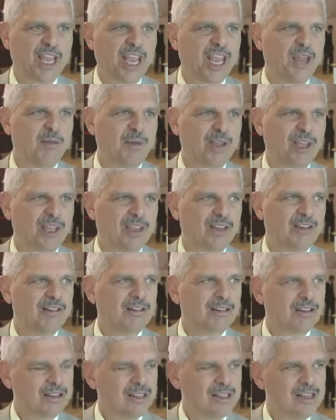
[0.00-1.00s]
came here
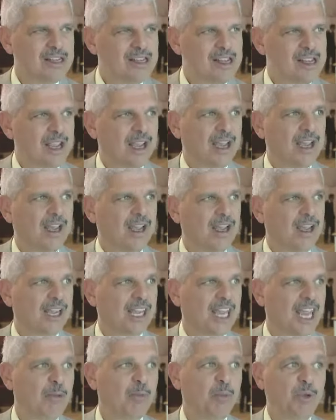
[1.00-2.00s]
uh,
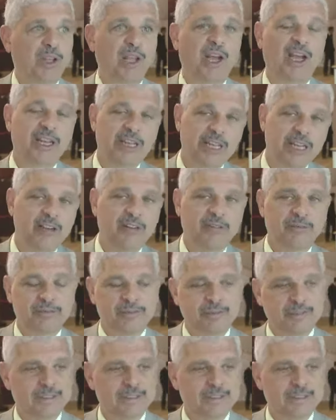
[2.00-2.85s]
came with the idea of